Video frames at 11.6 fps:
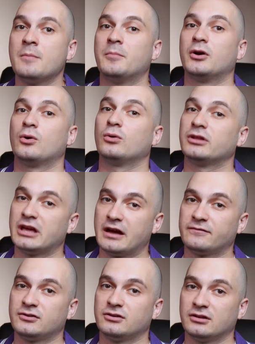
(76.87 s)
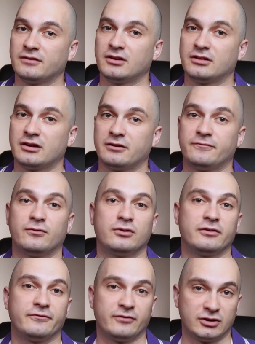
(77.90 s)
but only after living there for
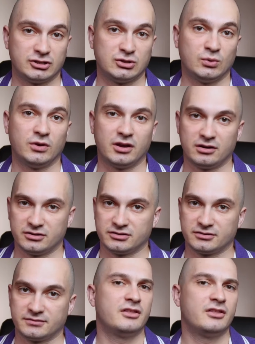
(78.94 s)
the first 2 years.